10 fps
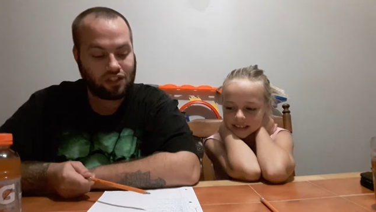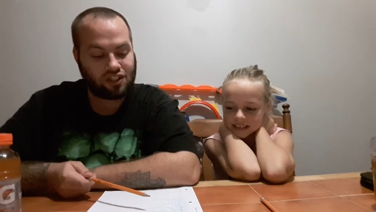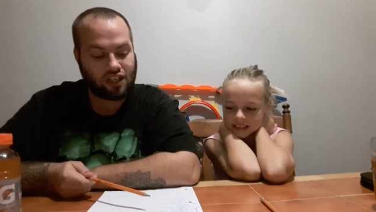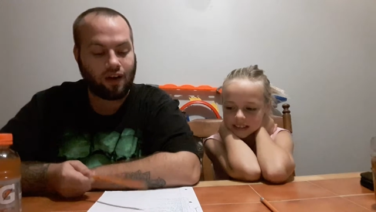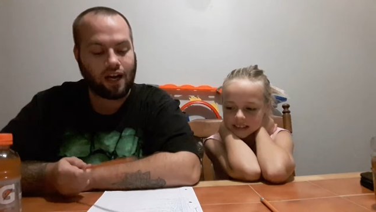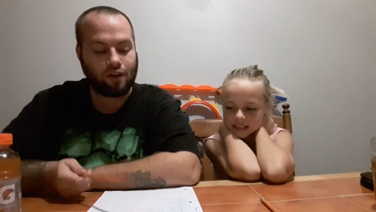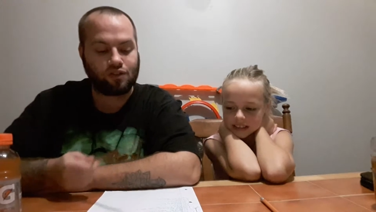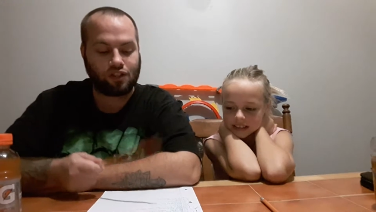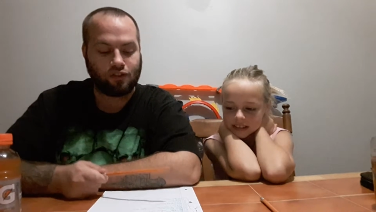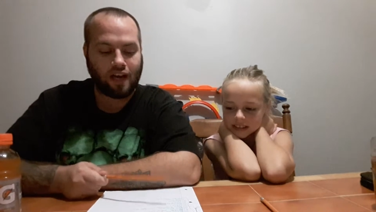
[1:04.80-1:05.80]
Speaker 1: Shout
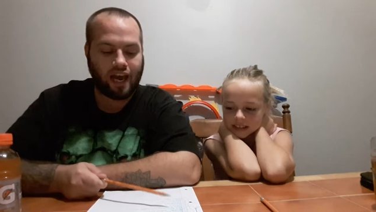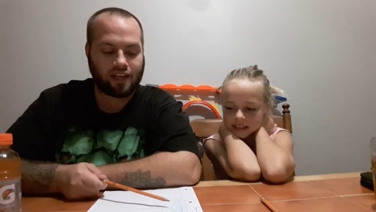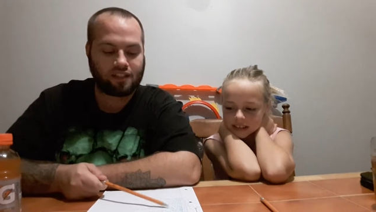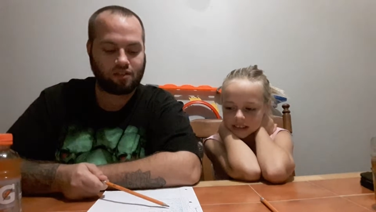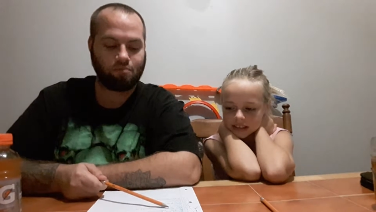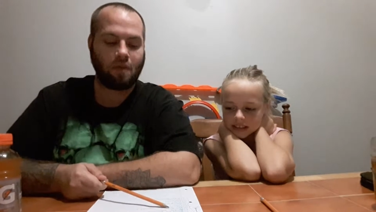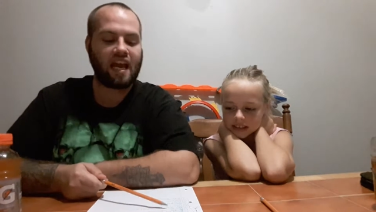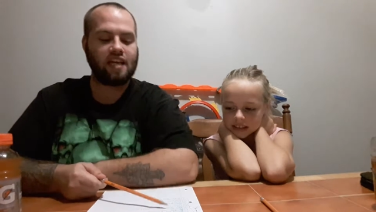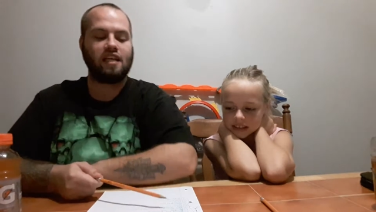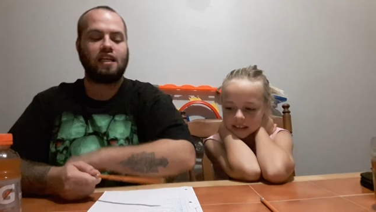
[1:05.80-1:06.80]
out to X
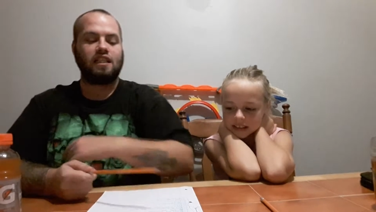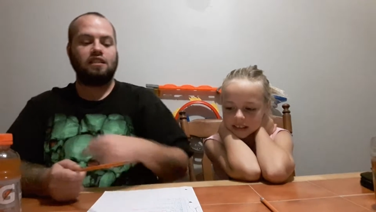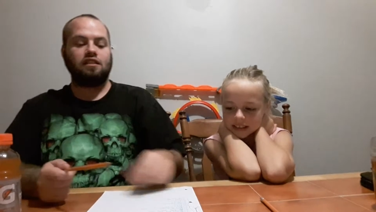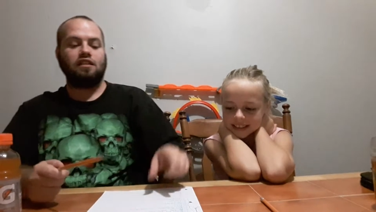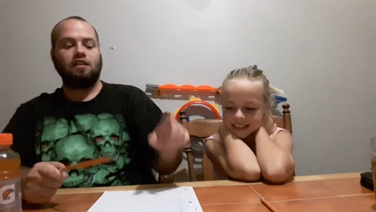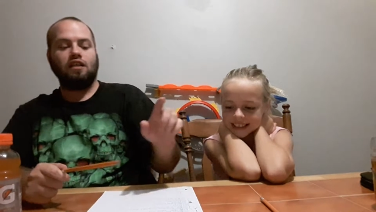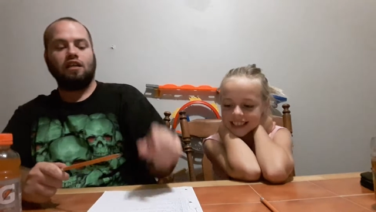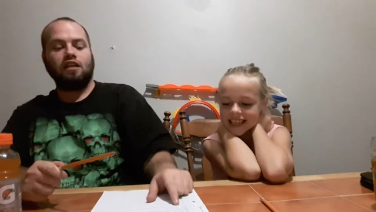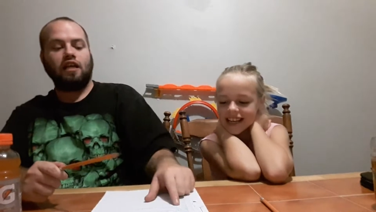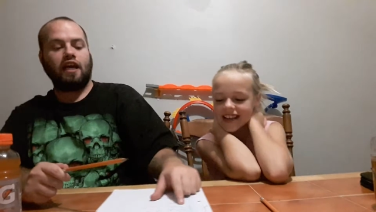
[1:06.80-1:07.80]
Maheen.
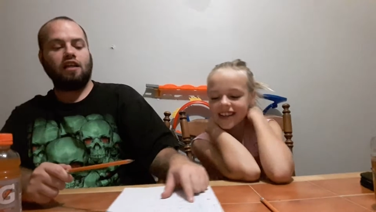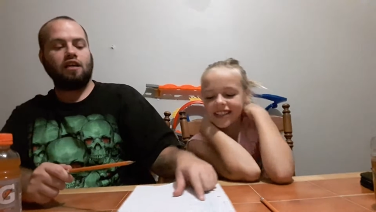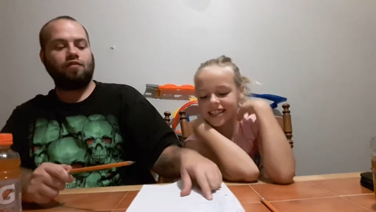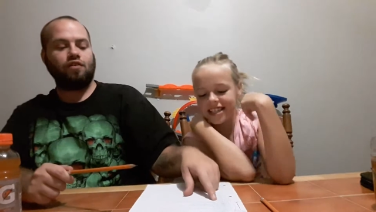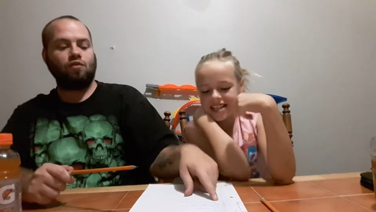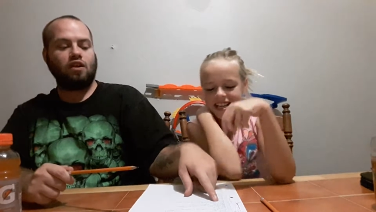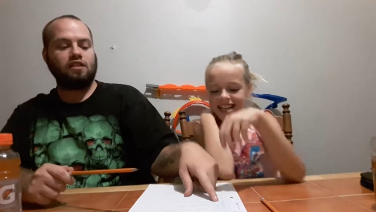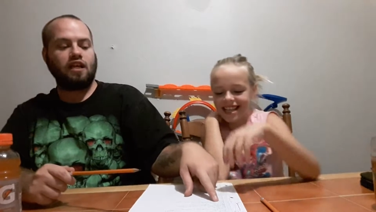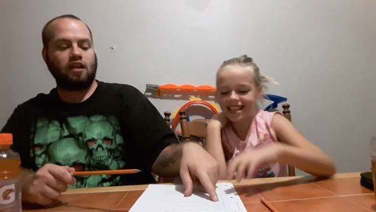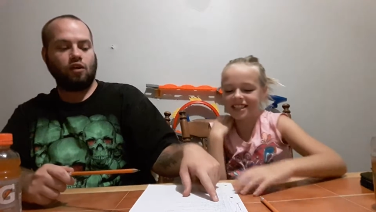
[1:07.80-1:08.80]
Haley, if you
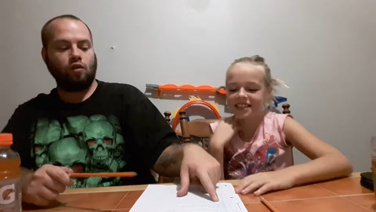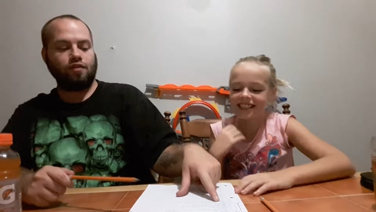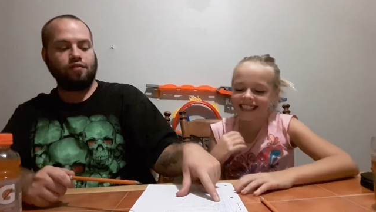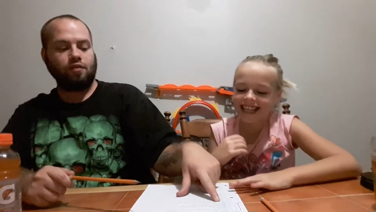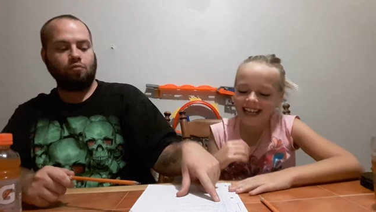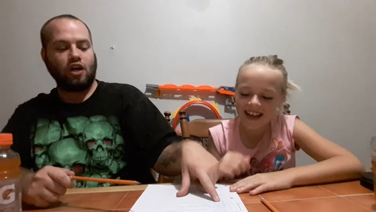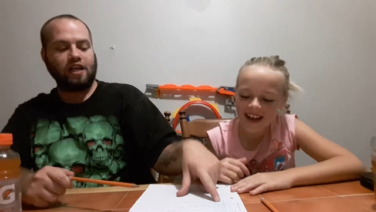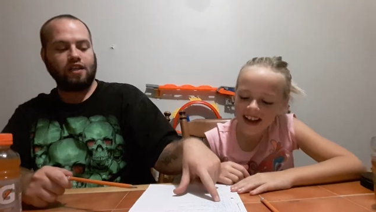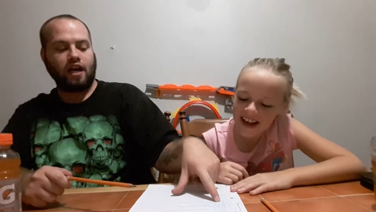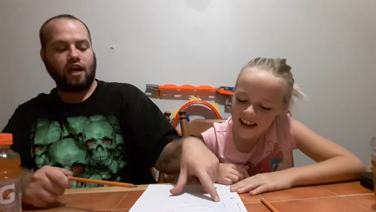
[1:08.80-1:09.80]
want to take it over from
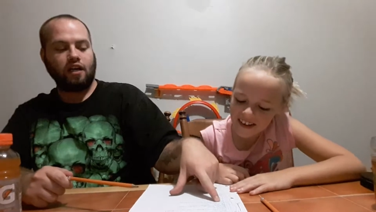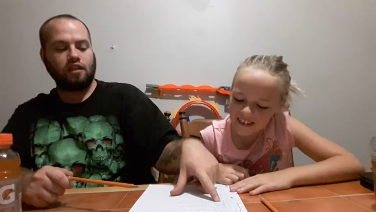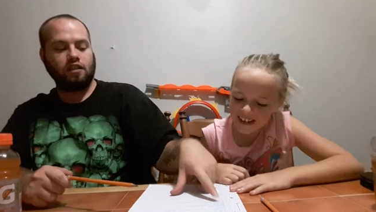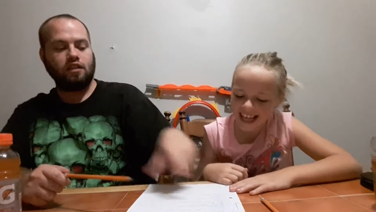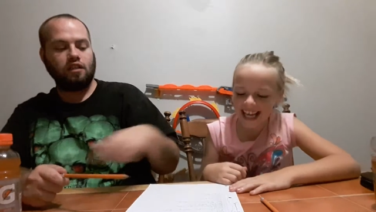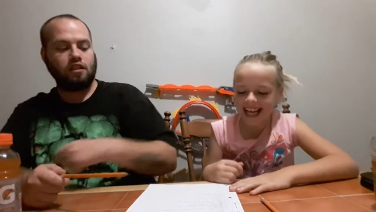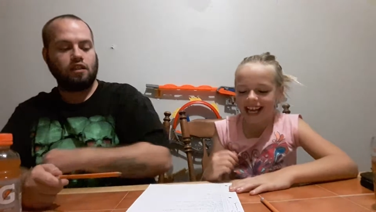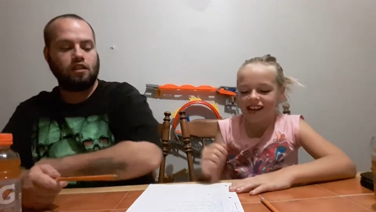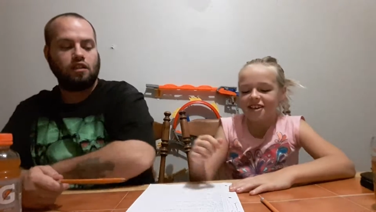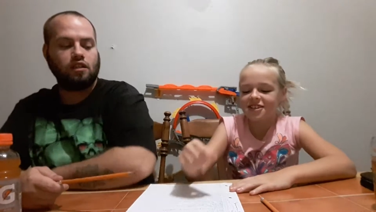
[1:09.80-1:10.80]
right there.
Speaker 2: Okay.
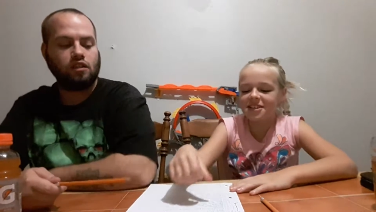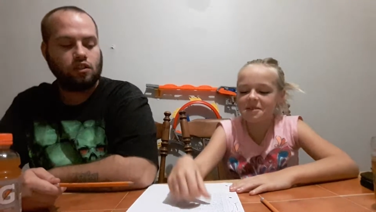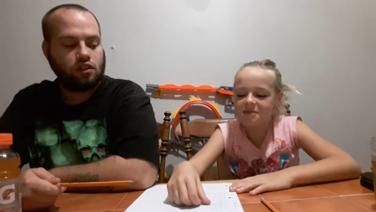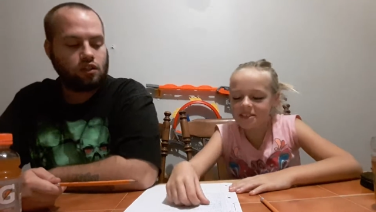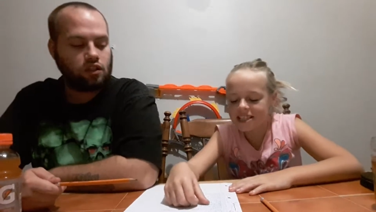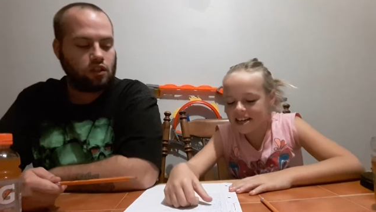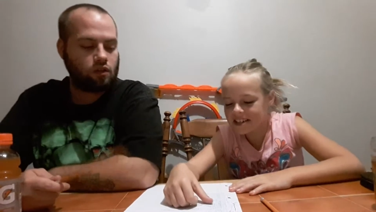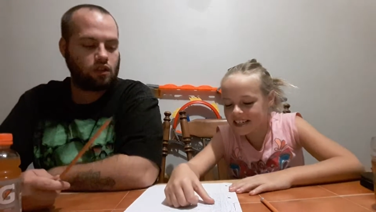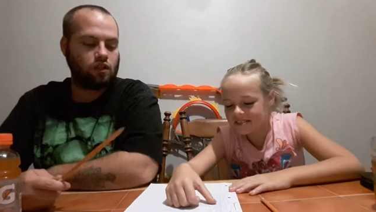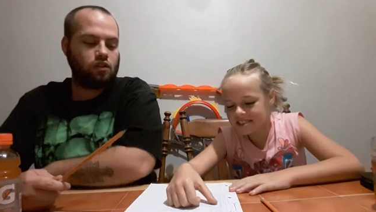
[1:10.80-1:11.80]
Super
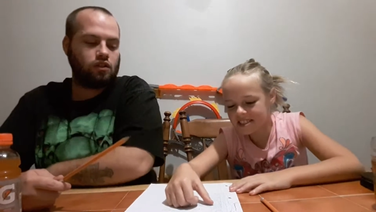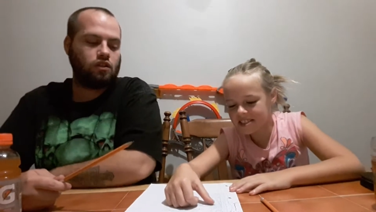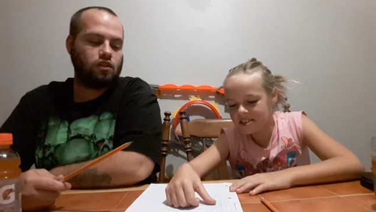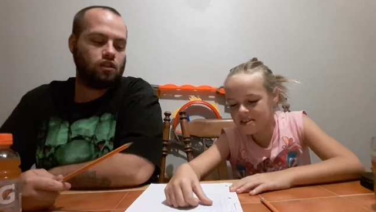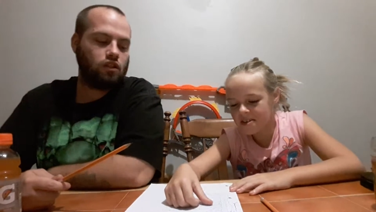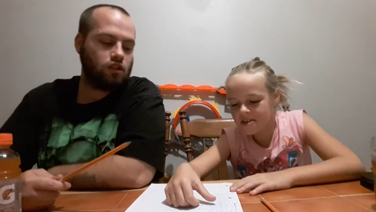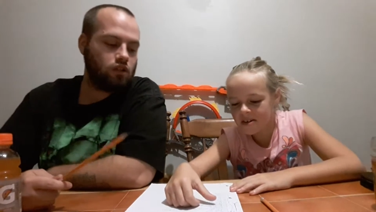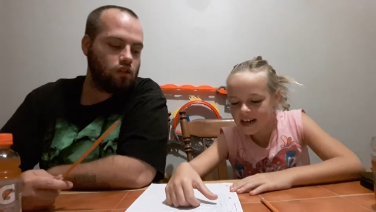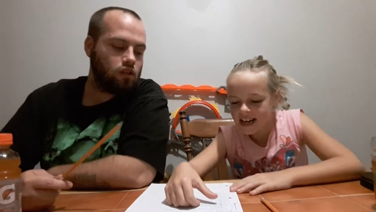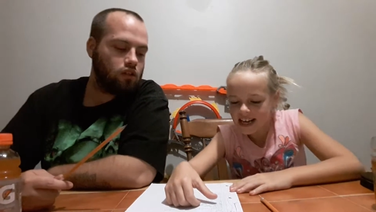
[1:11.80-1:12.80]
shout out
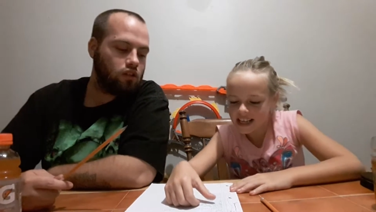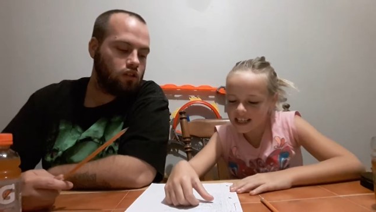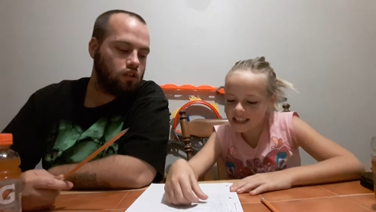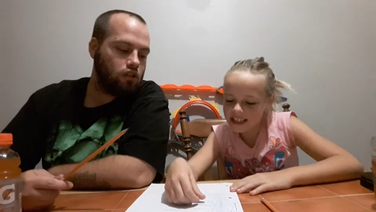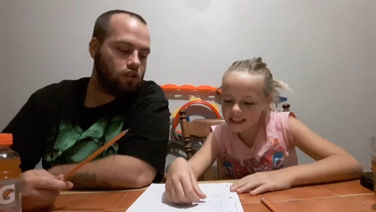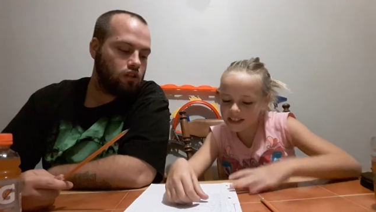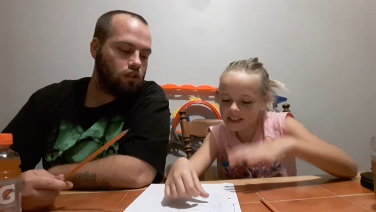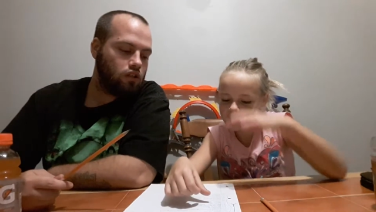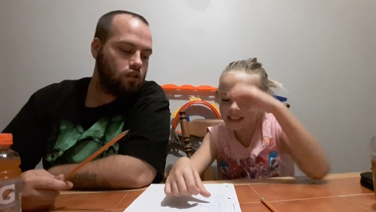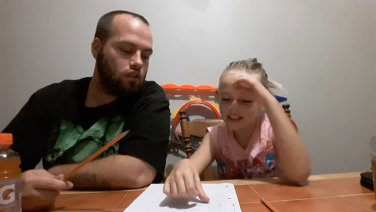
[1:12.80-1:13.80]
to
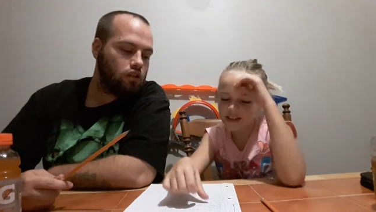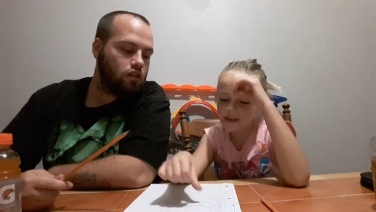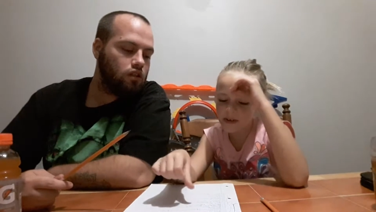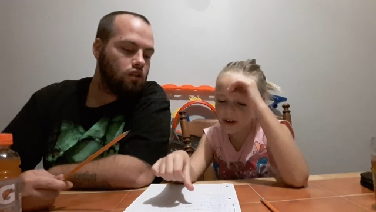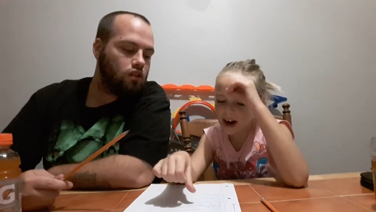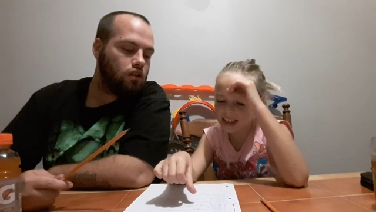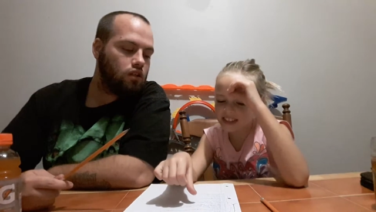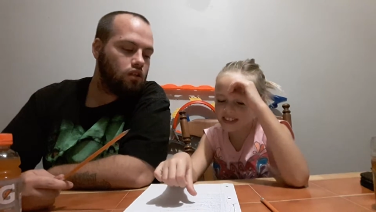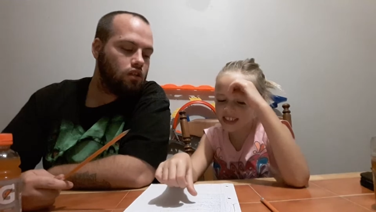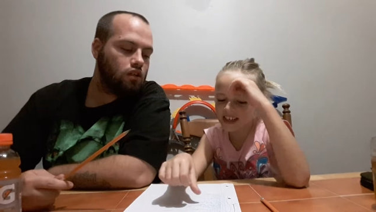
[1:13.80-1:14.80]
new
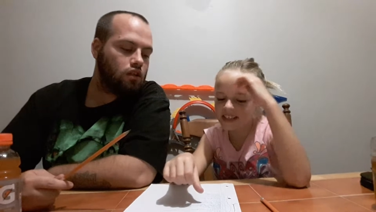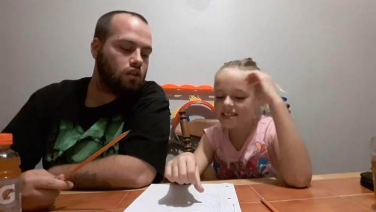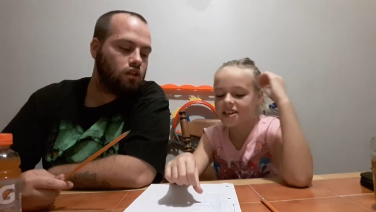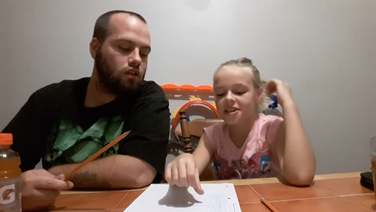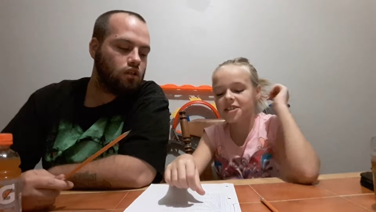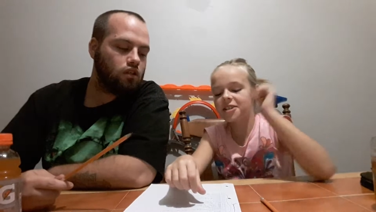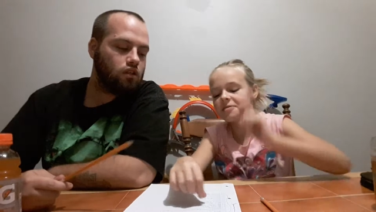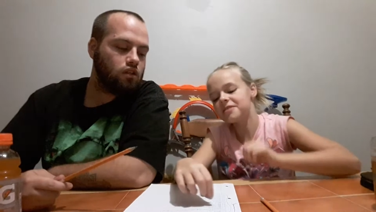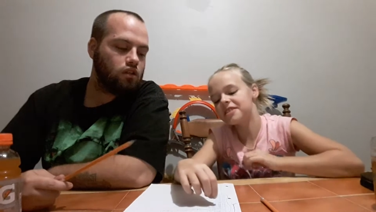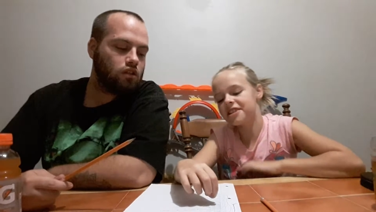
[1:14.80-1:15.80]
rock stars. Super